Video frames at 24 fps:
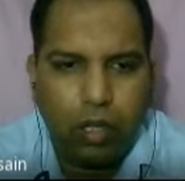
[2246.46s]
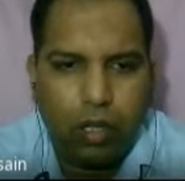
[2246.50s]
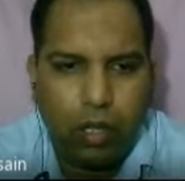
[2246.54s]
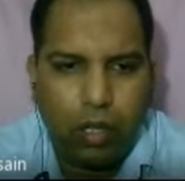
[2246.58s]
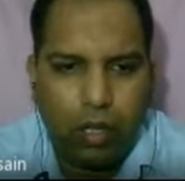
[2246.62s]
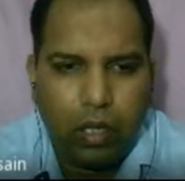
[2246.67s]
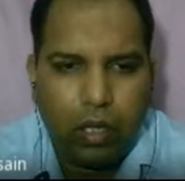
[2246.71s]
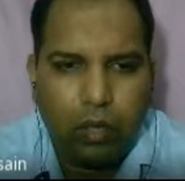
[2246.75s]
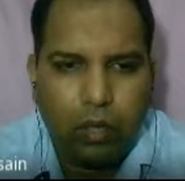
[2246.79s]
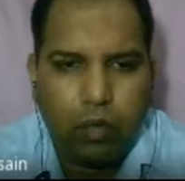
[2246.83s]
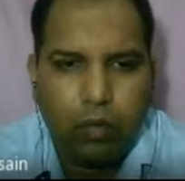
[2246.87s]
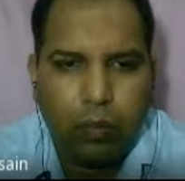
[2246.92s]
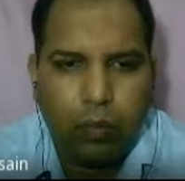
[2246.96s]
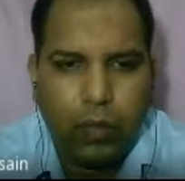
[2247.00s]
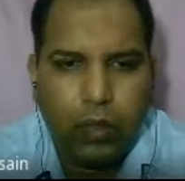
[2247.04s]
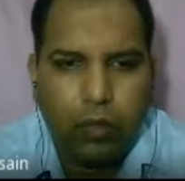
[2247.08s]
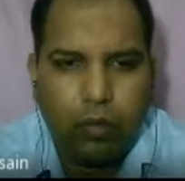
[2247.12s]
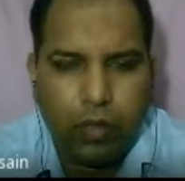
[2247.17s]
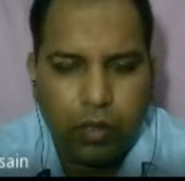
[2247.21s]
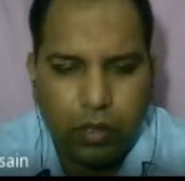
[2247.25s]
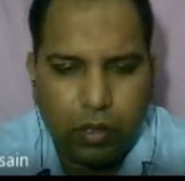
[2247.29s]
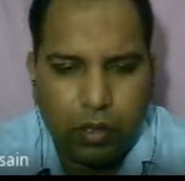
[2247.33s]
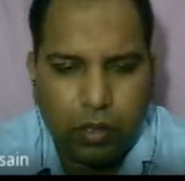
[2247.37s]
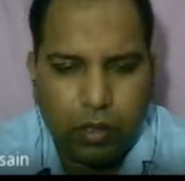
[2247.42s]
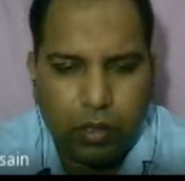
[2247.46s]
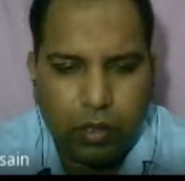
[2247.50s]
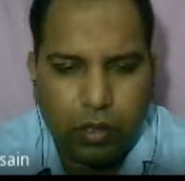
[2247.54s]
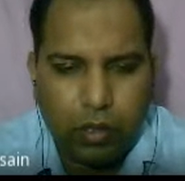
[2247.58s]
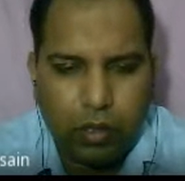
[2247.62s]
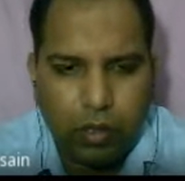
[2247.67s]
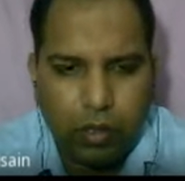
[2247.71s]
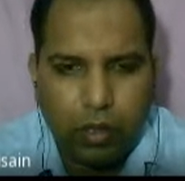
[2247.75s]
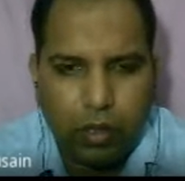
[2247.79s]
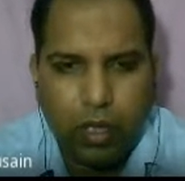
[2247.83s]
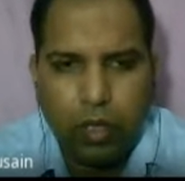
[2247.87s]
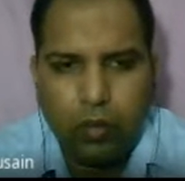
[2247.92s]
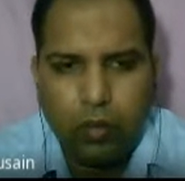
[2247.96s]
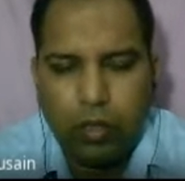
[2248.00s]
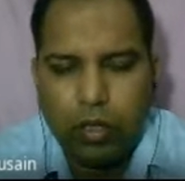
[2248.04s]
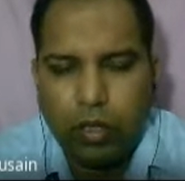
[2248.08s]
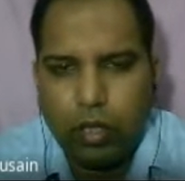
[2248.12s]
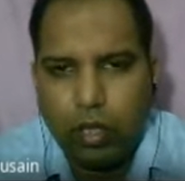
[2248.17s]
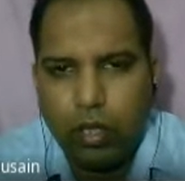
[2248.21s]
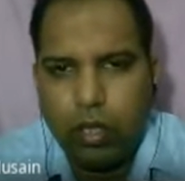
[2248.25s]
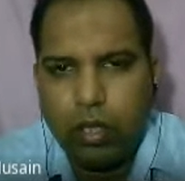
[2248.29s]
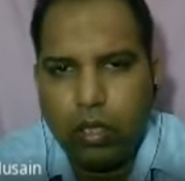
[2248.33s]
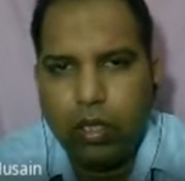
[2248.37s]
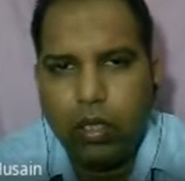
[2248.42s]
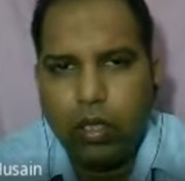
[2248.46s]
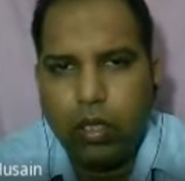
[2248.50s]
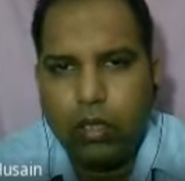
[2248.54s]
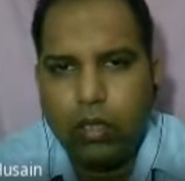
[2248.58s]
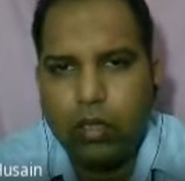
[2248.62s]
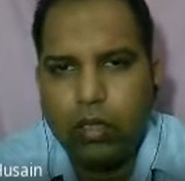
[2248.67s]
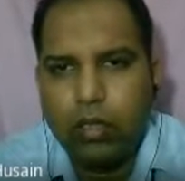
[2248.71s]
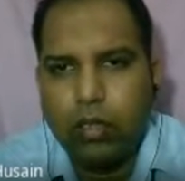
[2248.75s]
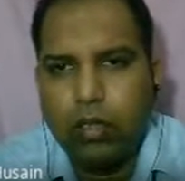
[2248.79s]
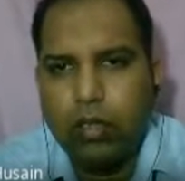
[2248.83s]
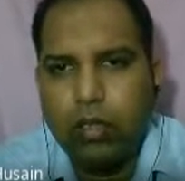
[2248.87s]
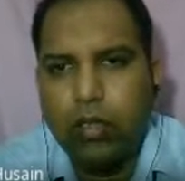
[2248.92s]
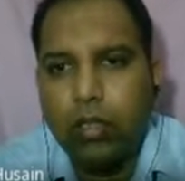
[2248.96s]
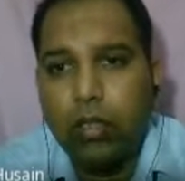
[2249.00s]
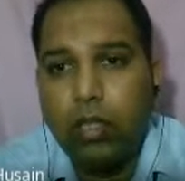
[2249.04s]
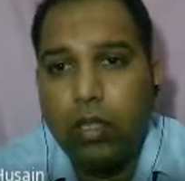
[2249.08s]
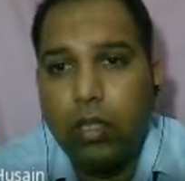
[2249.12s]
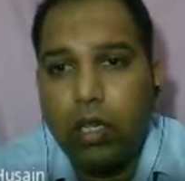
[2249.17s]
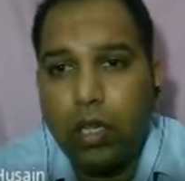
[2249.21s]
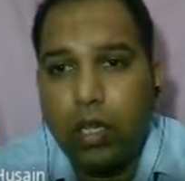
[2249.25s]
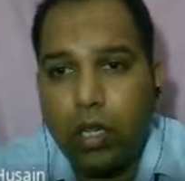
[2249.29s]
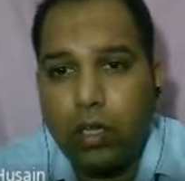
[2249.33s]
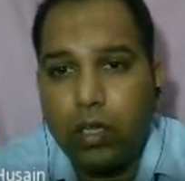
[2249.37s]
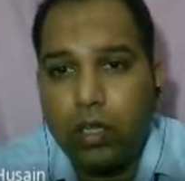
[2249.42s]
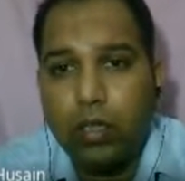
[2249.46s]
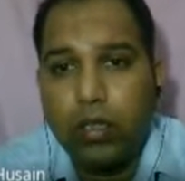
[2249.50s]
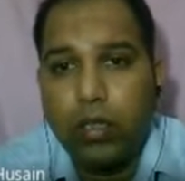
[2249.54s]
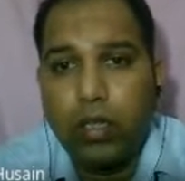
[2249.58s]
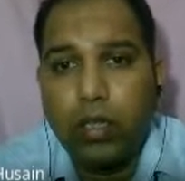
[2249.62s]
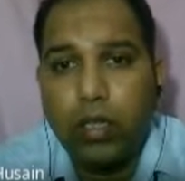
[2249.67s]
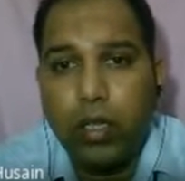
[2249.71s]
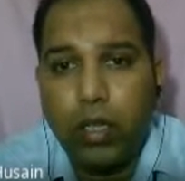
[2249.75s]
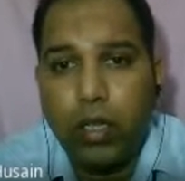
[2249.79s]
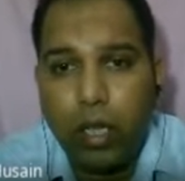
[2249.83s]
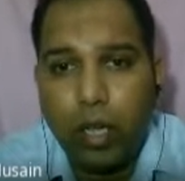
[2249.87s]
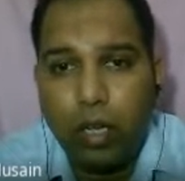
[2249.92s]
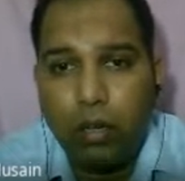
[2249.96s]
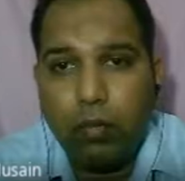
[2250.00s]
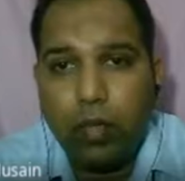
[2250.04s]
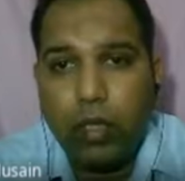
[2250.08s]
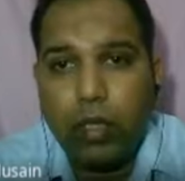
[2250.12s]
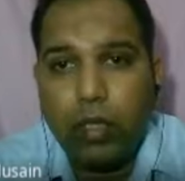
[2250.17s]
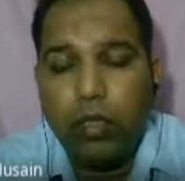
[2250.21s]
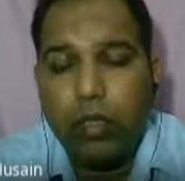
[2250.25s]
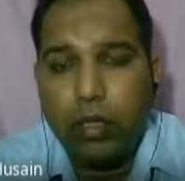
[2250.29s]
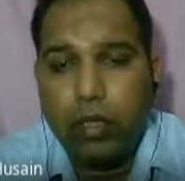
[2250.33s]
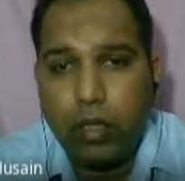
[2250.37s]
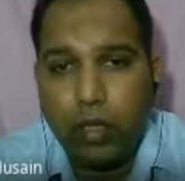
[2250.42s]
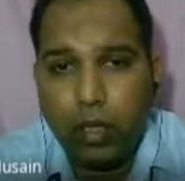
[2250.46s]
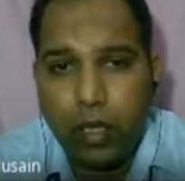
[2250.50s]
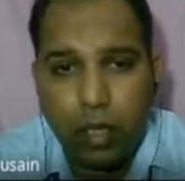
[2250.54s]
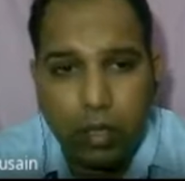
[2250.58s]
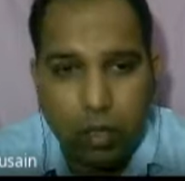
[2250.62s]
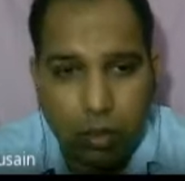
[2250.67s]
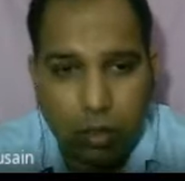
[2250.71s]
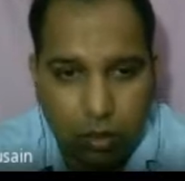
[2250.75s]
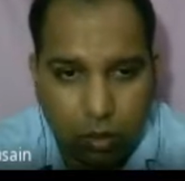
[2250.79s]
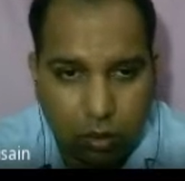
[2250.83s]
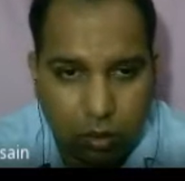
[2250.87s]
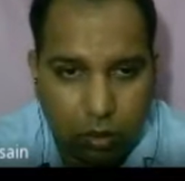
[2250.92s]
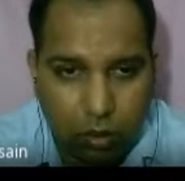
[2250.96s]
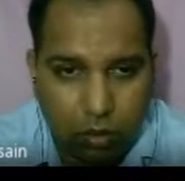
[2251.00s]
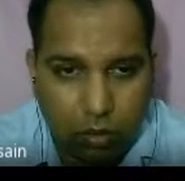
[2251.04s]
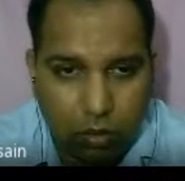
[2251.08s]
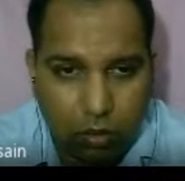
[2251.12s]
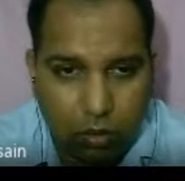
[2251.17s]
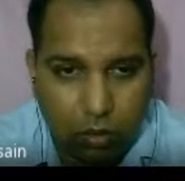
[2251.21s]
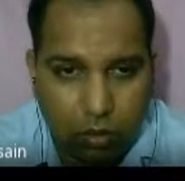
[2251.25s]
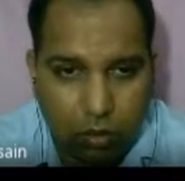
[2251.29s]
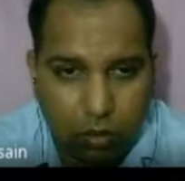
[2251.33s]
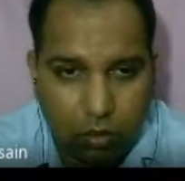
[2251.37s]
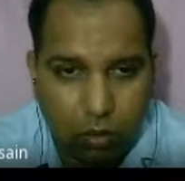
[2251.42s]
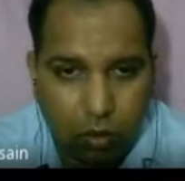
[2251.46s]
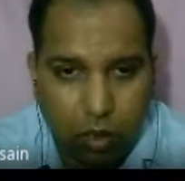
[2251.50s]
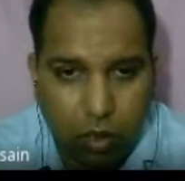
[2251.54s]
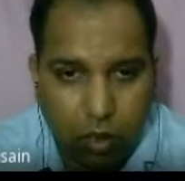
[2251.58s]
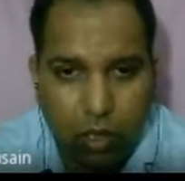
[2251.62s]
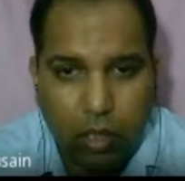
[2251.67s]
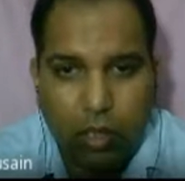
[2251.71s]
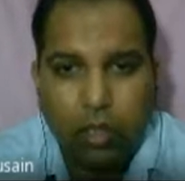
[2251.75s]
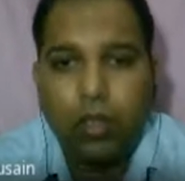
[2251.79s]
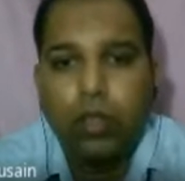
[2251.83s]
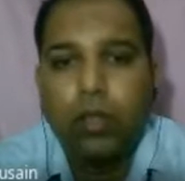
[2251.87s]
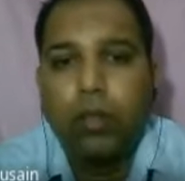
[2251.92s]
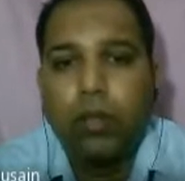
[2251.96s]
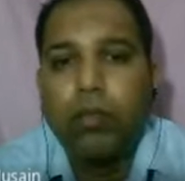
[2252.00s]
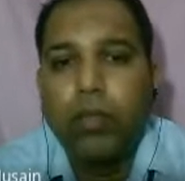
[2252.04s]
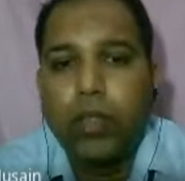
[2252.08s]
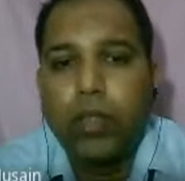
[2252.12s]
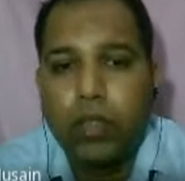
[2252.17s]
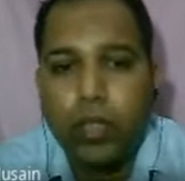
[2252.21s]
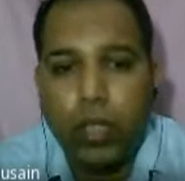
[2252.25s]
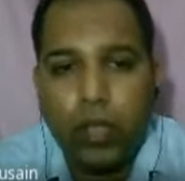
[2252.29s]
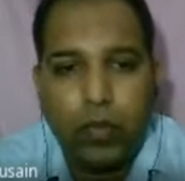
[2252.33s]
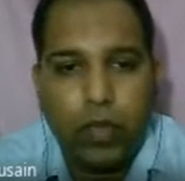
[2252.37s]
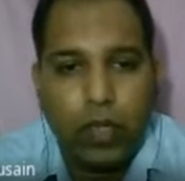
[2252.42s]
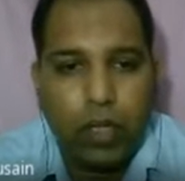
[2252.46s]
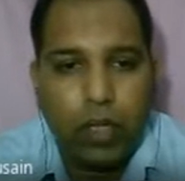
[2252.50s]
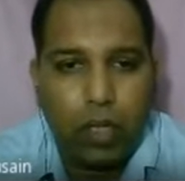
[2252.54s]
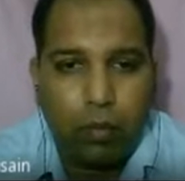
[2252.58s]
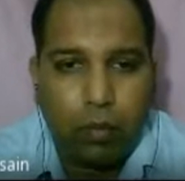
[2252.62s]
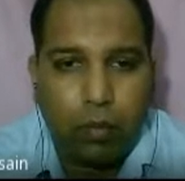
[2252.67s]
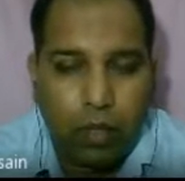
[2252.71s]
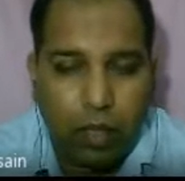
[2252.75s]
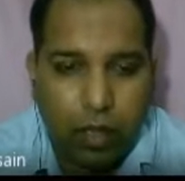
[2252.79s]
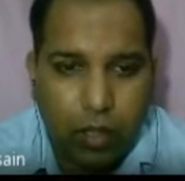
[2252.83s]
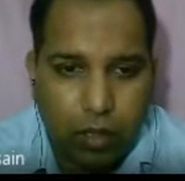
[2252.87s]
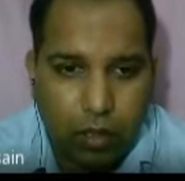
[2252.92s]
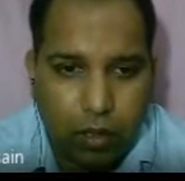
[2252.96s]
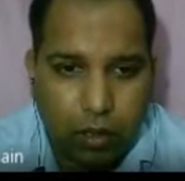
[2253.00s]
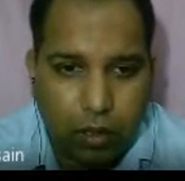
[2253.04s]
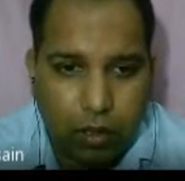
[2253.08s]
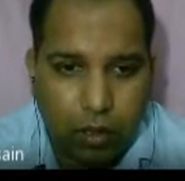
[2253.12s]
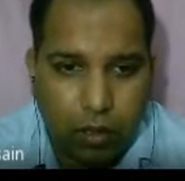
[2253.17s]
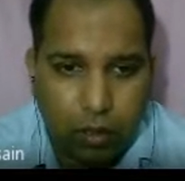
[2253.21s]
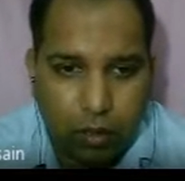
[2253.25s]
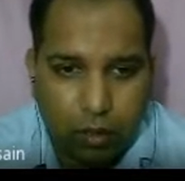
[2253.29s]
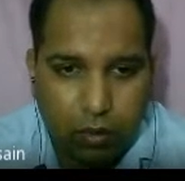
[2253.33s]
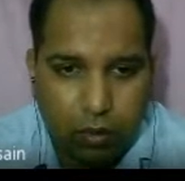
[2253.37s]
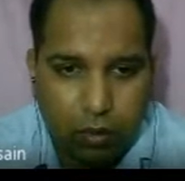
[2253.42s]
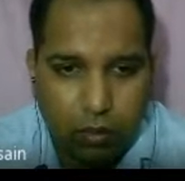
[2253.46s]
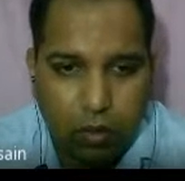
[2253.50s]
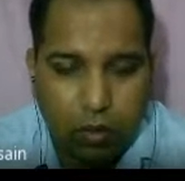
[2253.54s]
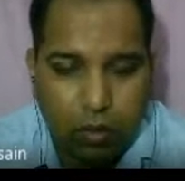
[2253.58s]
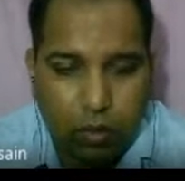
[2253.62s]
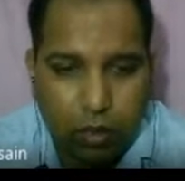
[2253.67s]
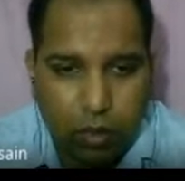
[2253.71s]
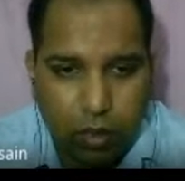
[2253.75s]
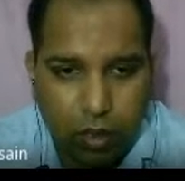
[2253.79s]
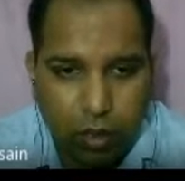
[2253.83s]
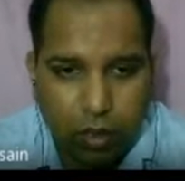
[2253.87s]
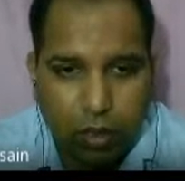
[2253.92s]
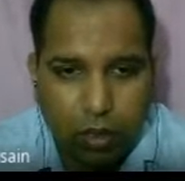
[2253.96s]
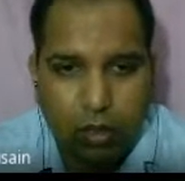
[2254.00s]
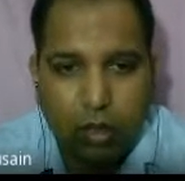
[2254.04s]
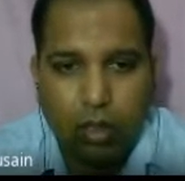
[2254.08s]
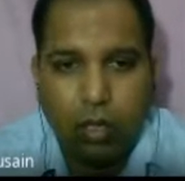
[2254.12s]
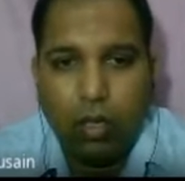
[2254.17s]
an open vessel. Everything is under containment conditions. Okay, safety cabinets are there for working.